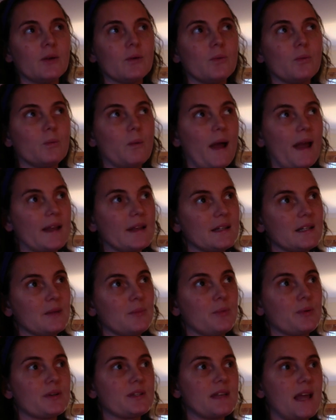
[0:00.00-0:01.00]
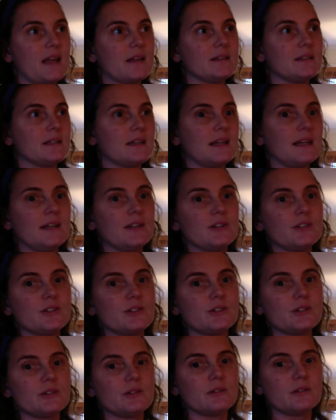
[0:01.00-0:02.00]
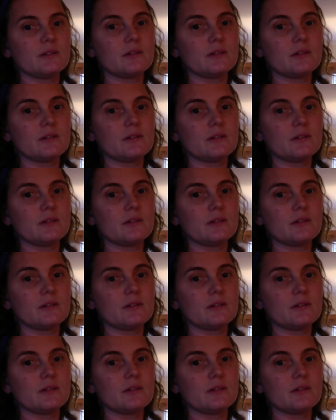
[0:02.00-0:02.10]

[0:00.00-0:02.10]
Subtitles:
when to present each